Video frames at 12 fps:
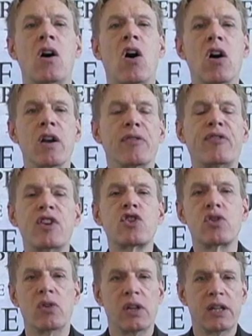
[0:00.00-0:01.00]

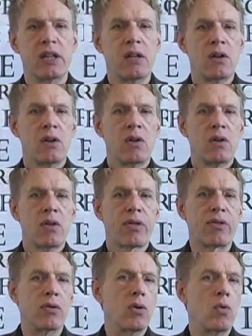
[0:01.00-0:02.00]
artificially
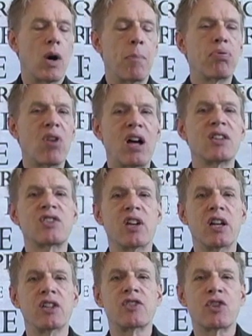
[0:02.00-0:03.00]
through a
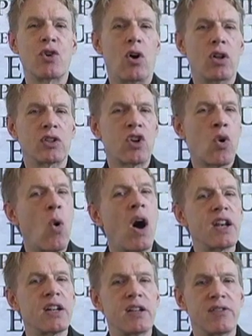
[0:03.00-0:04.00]
process called
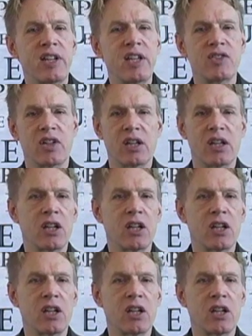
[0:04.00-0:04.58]
quantitative easing.